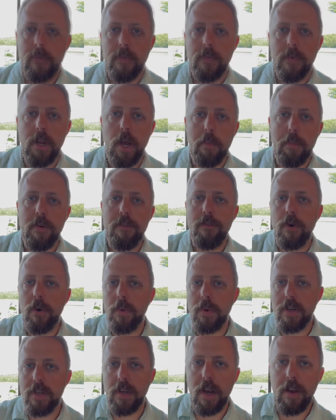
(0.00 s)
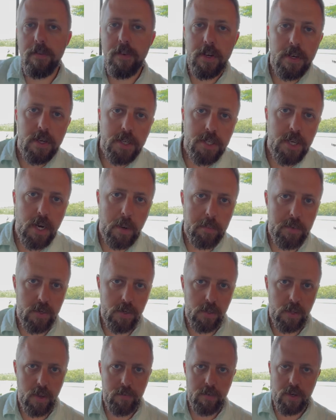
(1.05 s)
Now, before we dive into chapter
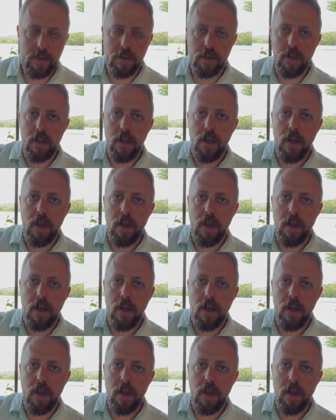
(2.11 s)
11,